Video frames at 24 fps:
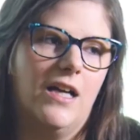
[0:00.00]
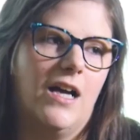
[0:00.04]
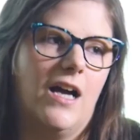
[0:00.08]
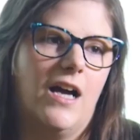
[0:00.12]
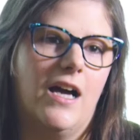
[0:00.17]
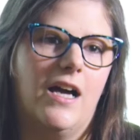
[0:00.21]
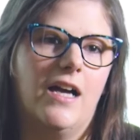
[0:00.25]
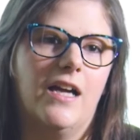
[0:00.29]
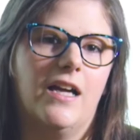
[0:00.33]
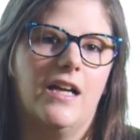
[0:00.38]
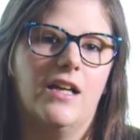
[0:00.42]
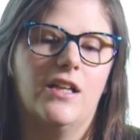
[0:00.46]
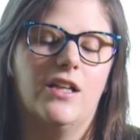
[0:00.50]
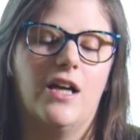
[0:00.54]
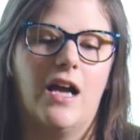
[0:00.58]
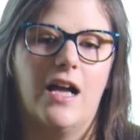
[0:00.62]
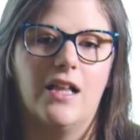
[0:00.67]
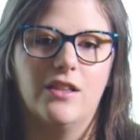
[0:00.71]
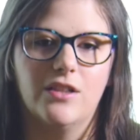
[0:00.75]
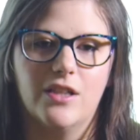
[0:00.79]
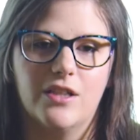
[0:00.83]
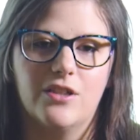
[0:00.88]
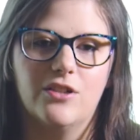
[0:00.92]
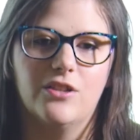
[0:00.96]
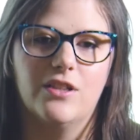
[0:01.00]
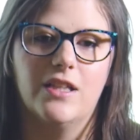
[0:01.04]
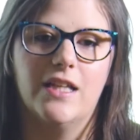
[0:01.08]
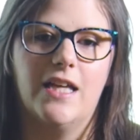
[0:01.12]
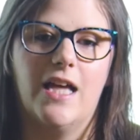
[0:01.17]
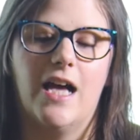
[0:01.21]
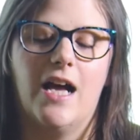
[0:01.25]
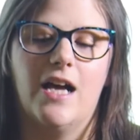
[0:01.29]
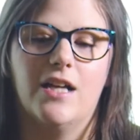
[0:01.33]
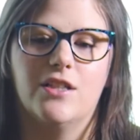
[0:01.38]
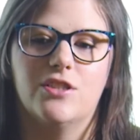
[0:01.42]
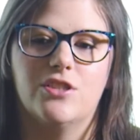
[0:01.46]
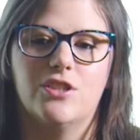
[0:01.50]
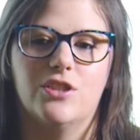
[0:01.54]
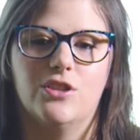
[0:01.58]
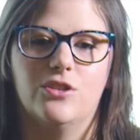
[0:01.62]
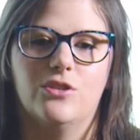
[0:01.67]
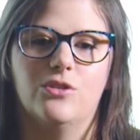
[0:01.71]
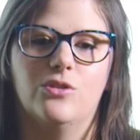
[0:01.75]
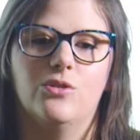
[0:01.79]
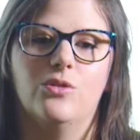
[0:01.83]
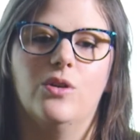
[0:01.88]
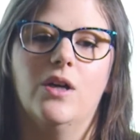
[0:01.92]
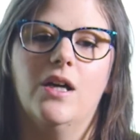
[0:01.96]
I literally had
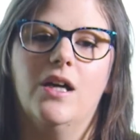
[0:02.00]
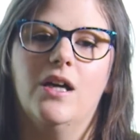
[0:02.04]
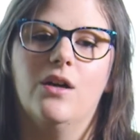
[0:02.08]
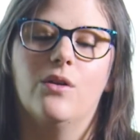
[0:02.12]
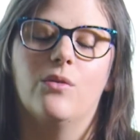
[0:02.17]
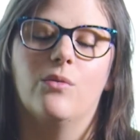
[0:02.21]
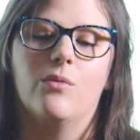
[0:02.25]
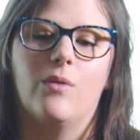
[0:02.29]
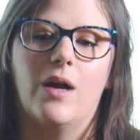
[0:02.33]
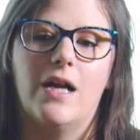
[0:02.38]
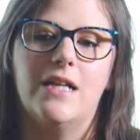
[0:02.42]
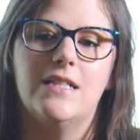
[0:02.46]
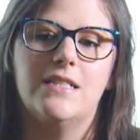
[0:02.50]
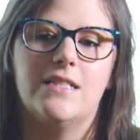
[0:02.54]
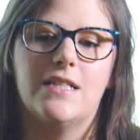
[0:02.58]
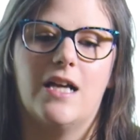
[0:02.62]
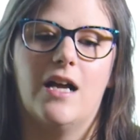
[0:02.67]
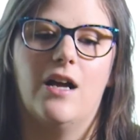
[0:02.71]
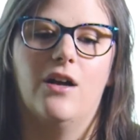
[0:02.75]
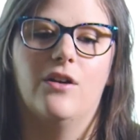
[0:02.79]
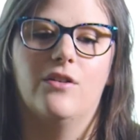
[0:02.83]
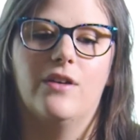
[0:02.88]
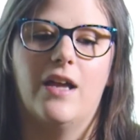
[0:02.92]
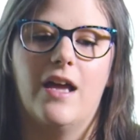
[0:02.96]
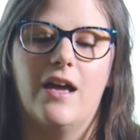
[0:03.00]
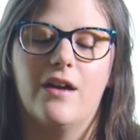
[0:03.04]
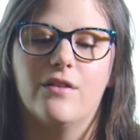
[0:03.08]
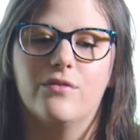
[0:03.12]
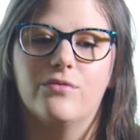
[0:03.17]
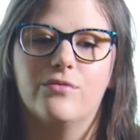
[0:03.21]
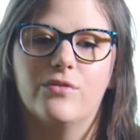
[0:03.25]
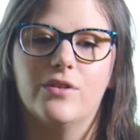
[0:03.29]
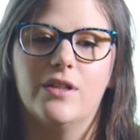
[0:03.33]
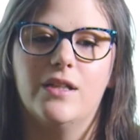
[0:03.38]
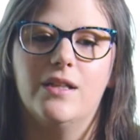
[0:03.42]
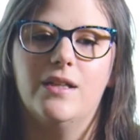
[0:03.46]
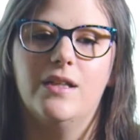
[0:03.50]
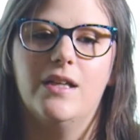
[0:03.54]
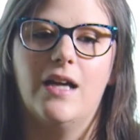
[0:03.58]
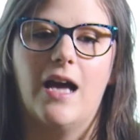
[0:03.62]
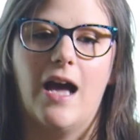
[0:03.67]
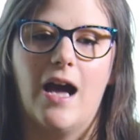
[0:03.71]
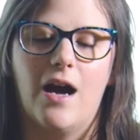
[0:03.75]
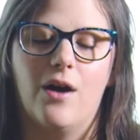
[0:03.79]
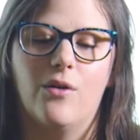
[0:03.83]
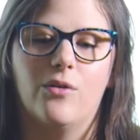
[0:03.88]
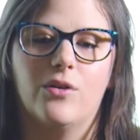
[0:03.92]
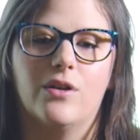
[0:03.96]
to write down every
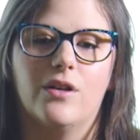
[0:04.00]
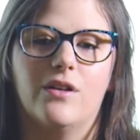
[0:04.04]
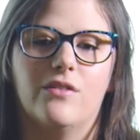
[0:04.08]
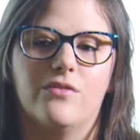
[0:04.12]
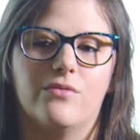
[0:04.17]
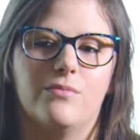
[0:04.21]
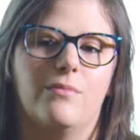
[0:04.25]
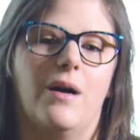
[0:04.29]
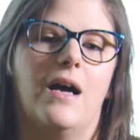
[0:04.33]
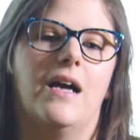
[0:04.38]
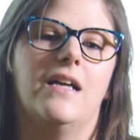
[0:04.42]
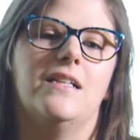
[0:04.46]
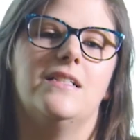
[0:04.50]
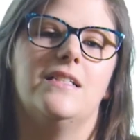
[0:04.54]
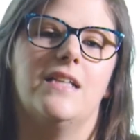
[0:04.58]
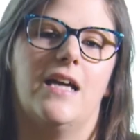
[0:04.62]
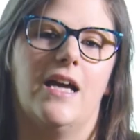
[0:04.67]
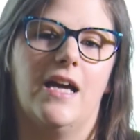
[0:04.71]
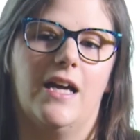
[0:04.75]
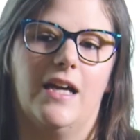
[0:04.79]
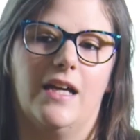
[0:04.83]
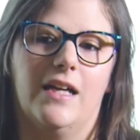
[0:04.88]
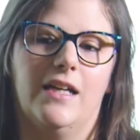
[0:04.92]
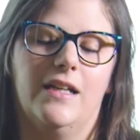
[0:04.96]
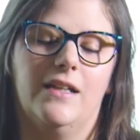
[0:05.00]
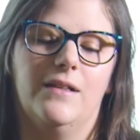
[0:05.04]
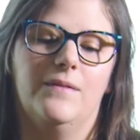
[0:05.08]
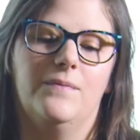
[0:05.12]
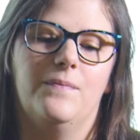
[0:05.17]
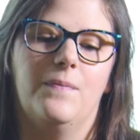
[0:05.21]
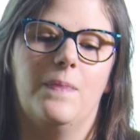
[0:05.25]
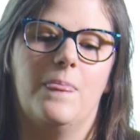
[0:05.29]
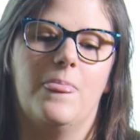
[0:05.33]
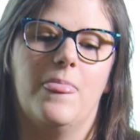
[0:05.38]
hour of my day